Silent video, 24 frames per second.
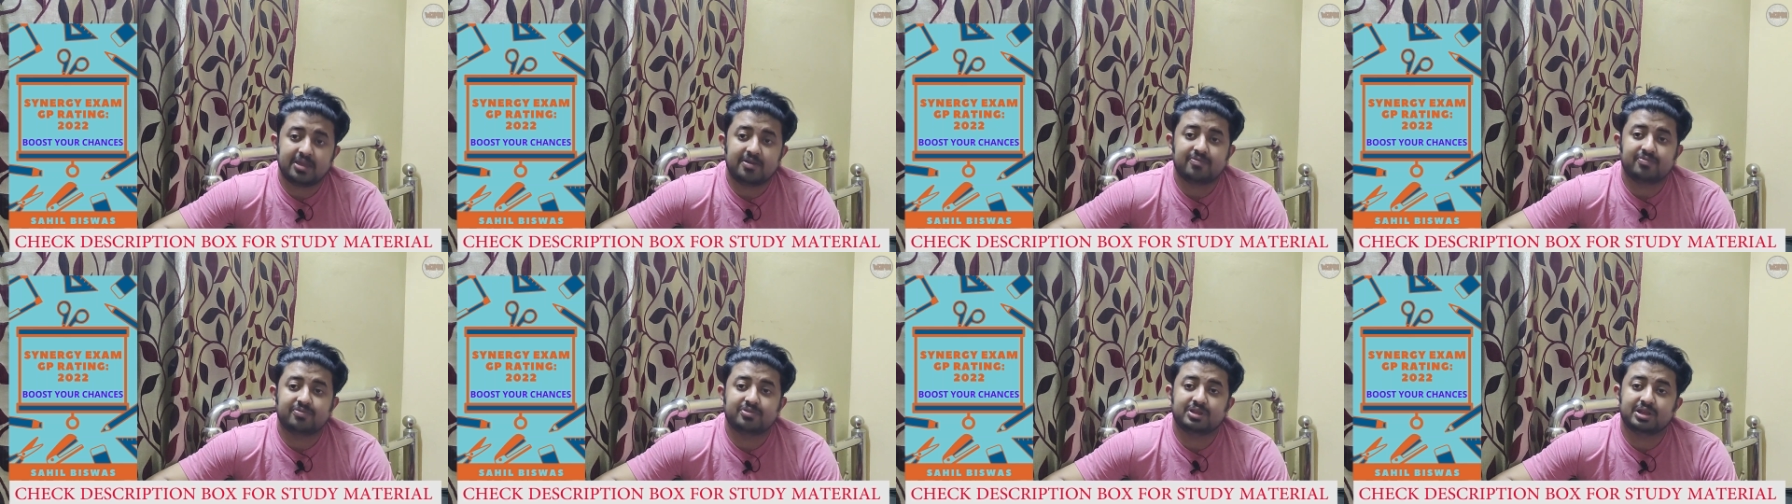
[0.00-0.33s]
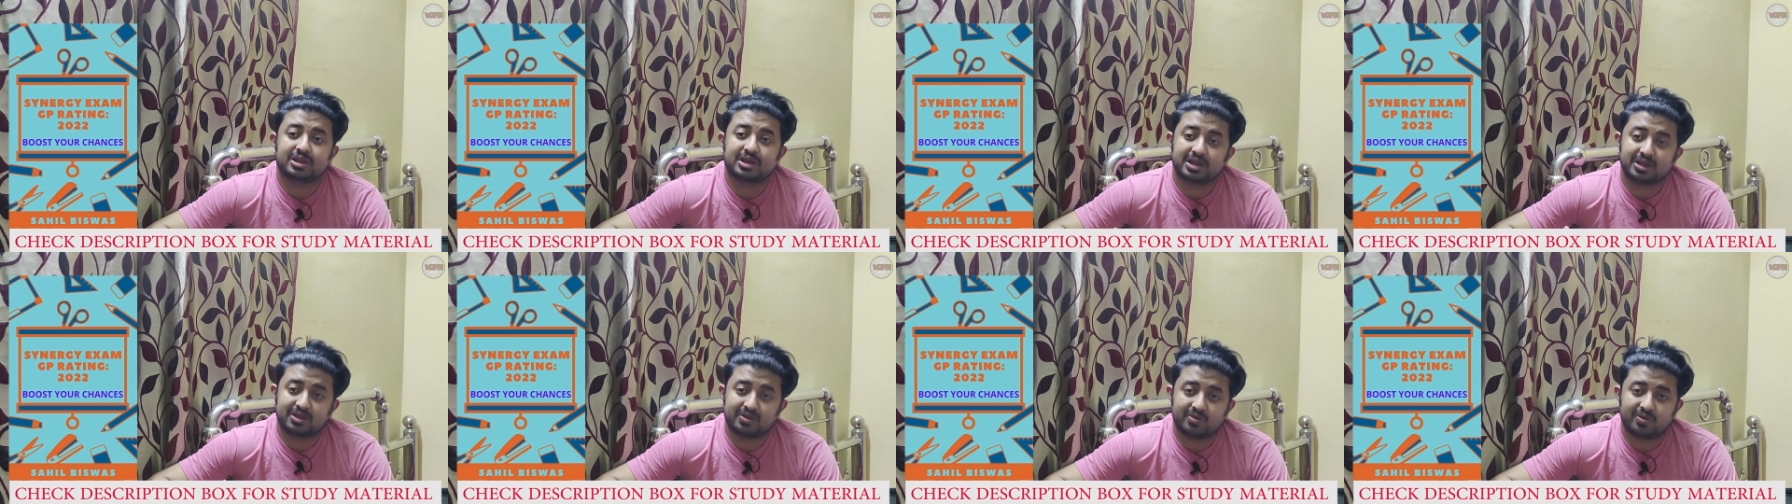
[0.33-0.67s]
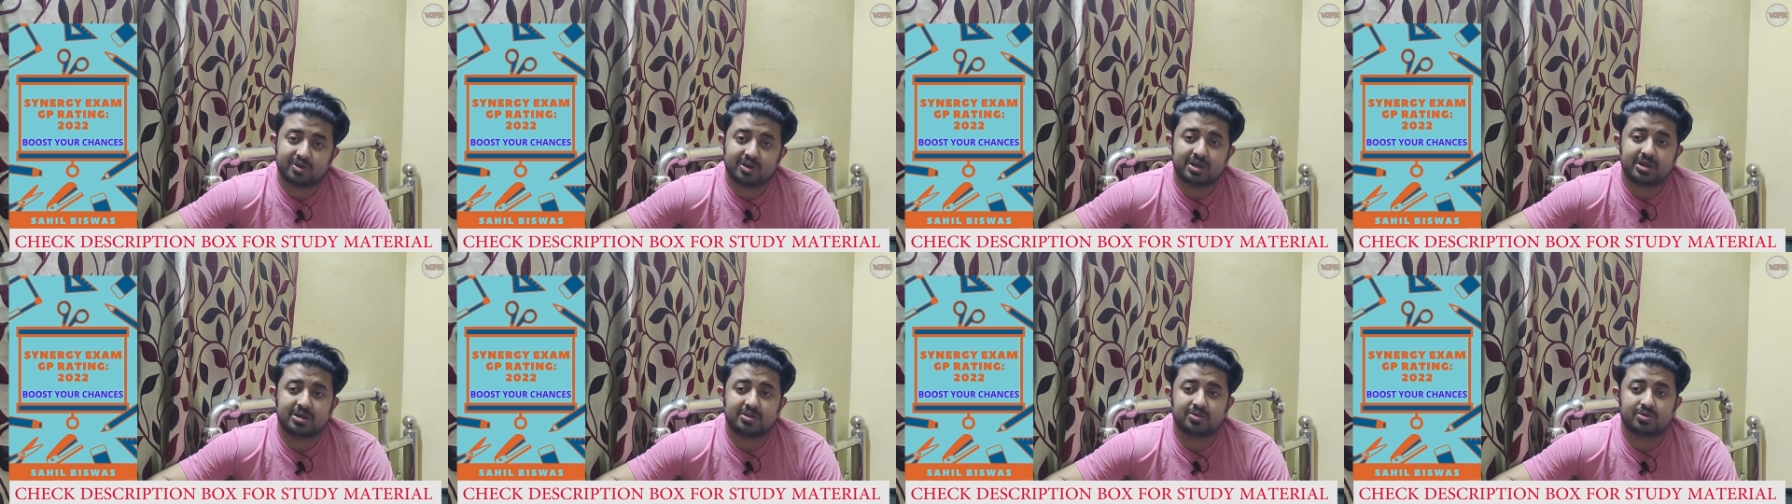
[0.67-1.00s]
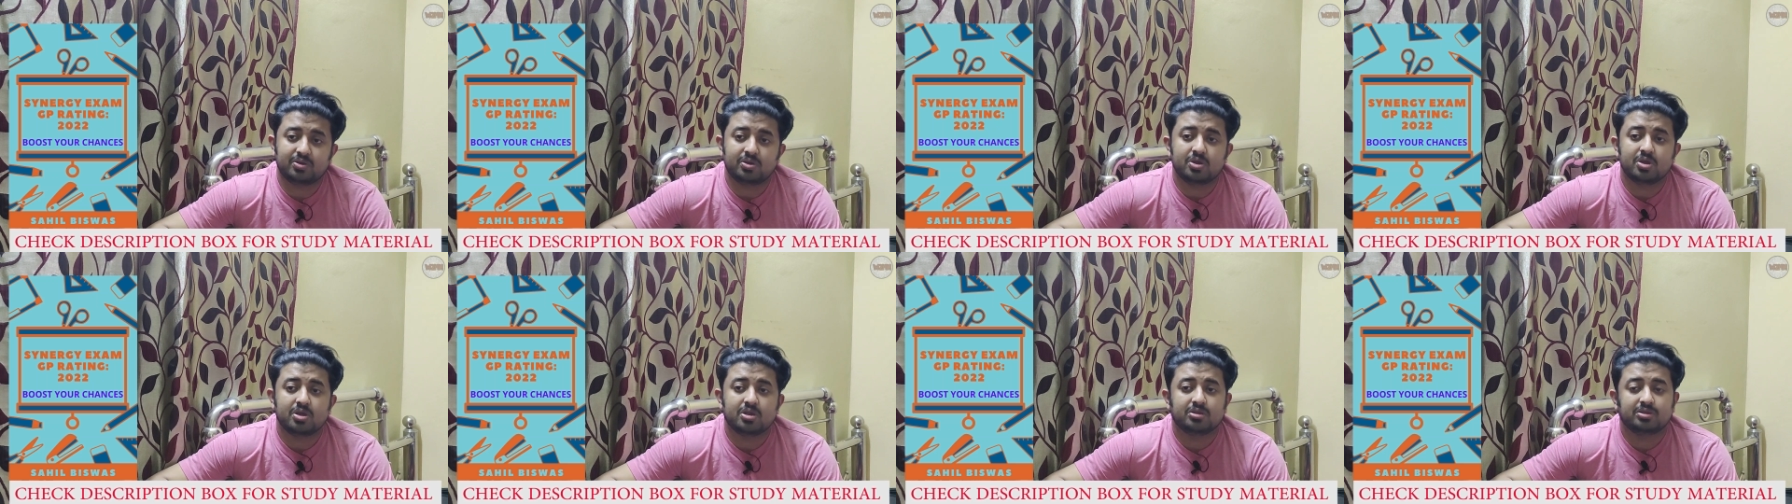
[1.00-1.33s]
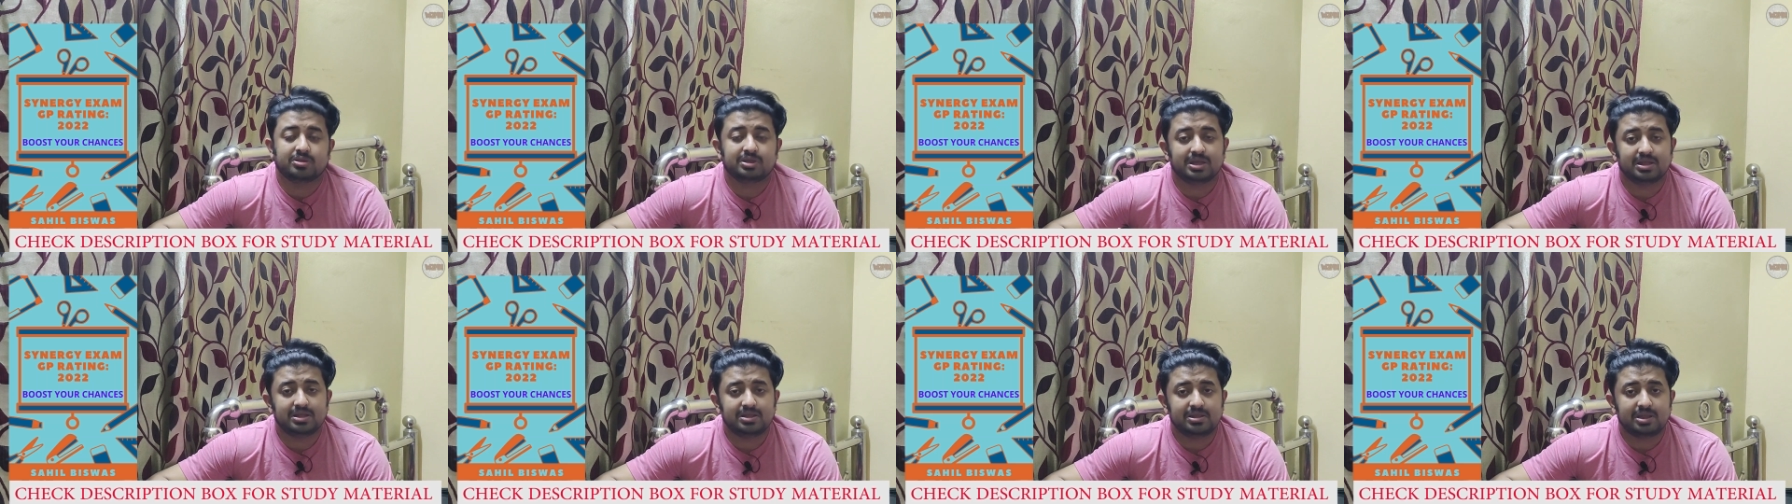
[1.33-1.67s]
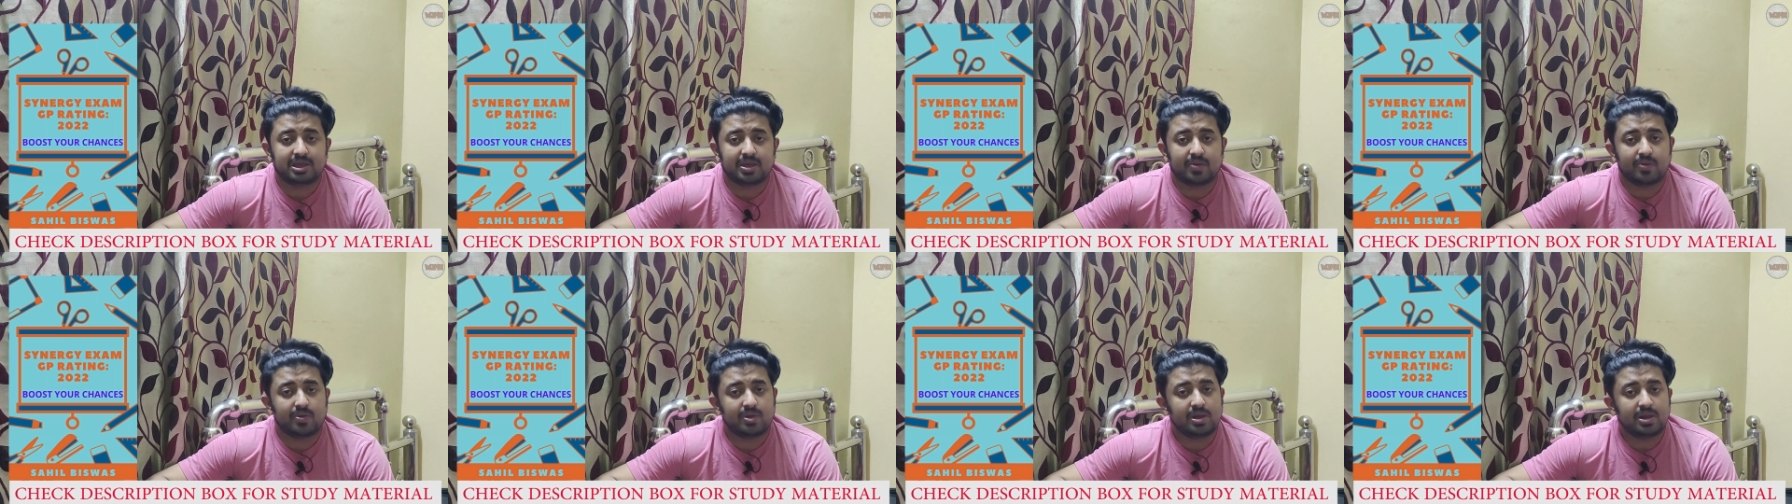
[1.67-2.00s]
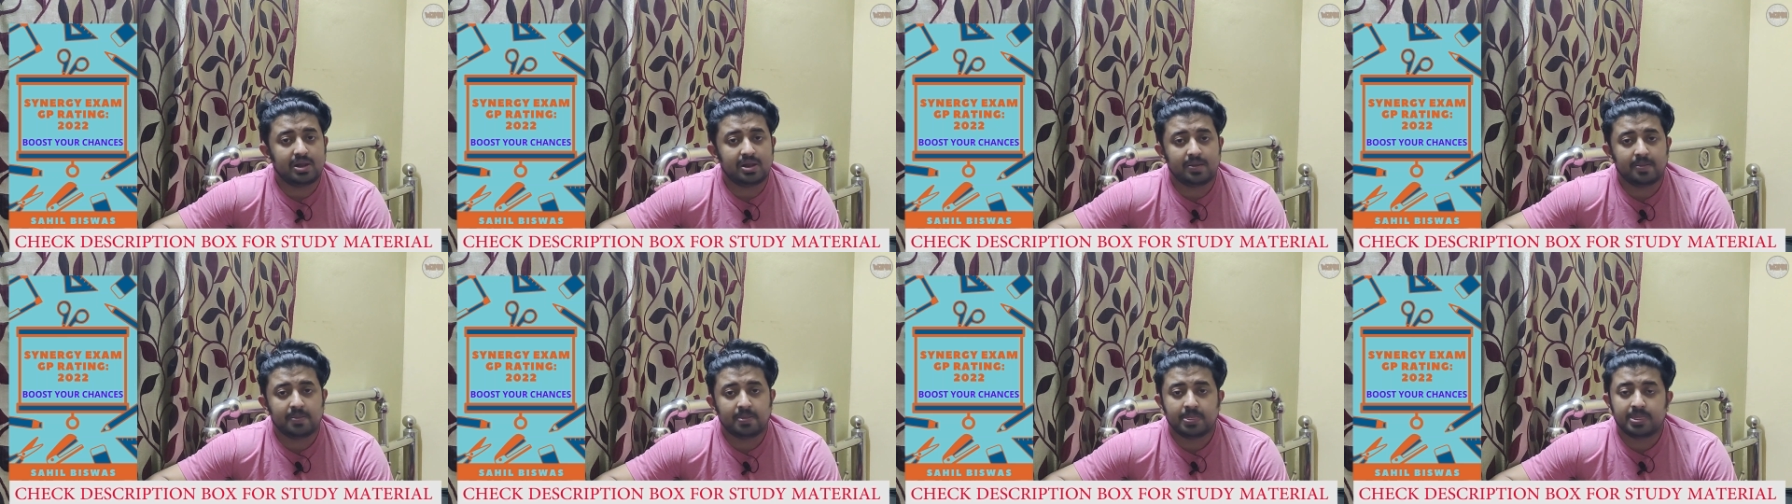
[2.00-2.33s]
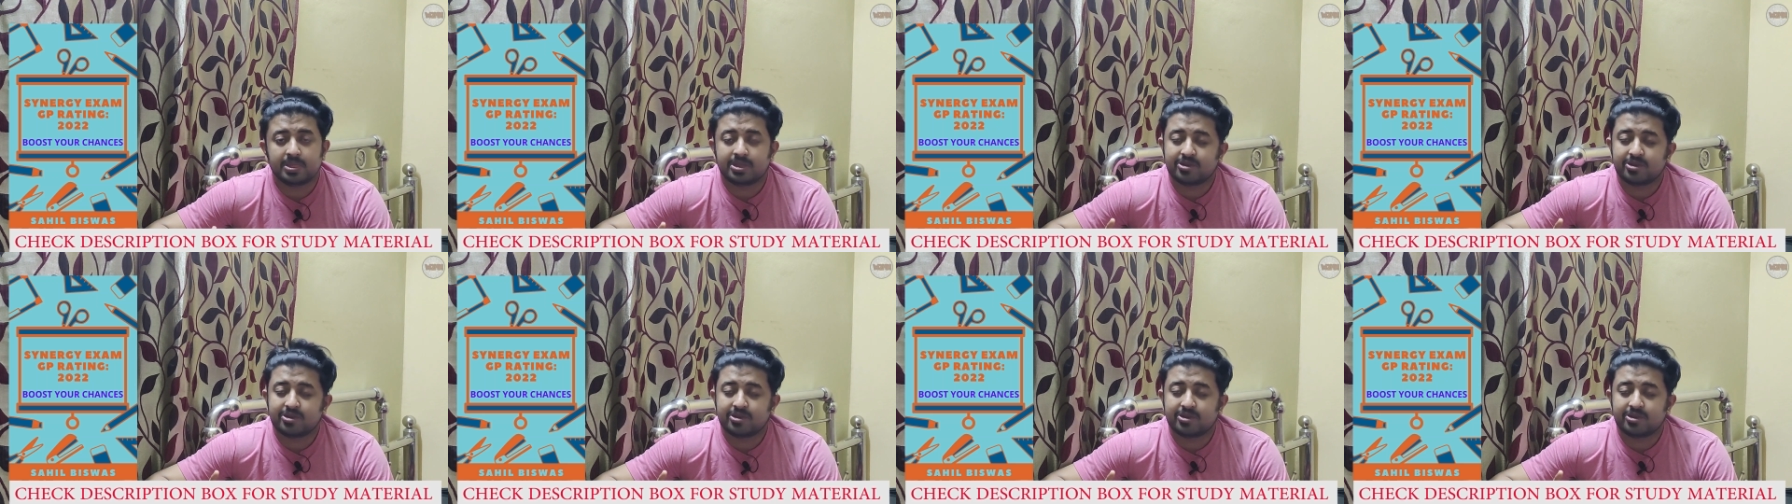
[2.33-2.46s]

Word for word: if they required you, then they will